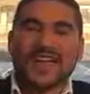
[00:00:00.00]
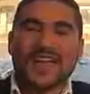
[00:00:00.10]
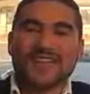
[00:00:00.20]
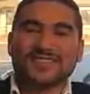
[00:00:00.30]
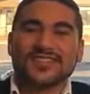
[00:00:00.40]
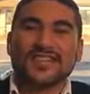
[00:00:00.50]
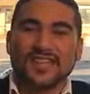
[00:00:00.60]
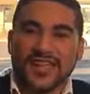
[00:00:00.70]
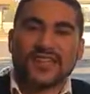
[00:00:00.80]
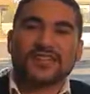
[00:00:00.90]
Guys, the
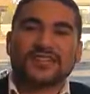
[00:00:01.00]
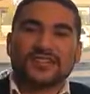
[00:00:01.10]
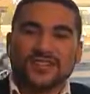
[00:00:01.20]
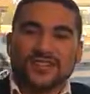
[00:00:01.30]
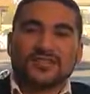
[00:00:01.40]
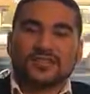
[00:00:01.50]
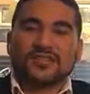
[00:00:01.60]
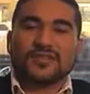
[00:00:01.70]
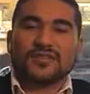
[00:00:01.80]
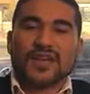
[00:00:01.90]
link
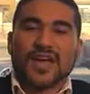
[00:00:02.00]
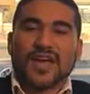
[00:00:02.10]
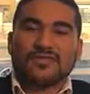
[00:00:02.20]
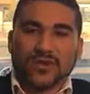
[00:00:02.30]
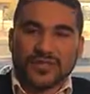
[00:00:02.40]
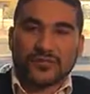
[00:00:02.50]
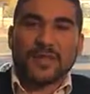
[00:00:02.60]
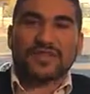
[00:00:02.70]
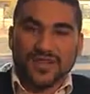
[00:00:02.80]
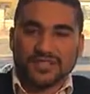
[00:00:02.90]
for his
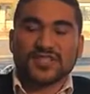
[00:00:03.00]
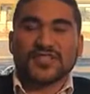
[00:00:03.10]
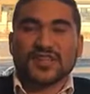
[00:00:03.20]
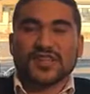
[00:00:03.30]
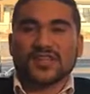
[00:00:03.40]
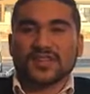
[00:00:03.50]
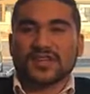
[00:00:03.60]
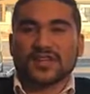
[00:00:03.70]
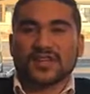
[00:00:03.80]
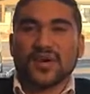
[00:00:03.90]
website is in
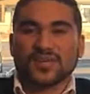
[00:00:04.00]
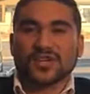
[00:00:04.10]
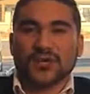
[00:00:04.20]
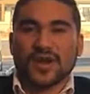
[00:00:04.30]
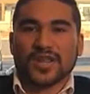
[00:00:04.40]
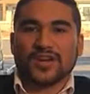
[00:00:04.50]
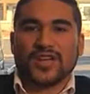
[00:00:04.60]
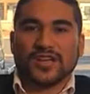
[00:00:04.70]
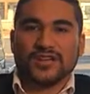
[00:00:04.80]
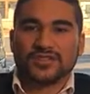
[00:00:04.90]
the comments already,
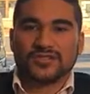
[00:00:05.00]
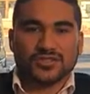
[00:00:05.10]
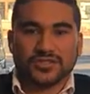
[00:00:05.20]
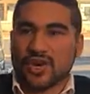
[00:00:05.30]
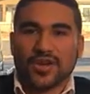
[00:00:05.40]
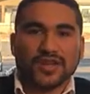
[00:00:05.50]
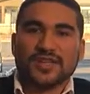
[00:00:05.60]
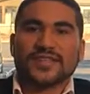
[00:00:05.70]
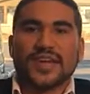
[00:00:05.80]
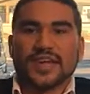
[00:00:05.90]
okay? So just go and
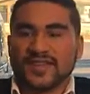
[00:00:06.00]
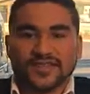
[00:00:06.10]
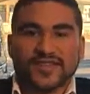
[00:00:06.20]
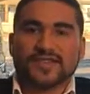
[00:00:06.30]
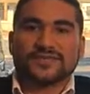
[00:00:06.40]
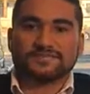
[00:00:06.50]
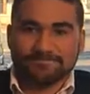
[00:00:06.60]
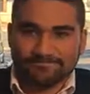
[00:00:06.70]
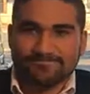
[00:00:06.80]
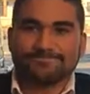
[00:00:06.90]
click that and that's it.
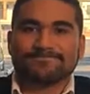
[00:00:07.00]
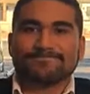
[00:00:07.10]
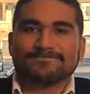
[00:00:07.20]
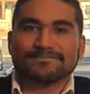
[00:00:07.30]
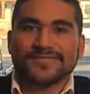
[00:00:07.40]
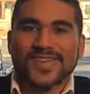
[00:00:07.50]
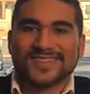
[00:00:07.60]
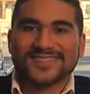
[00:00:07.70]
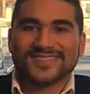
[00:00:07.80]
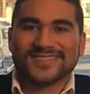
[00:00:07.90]

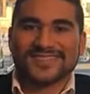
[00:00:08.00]
Yes.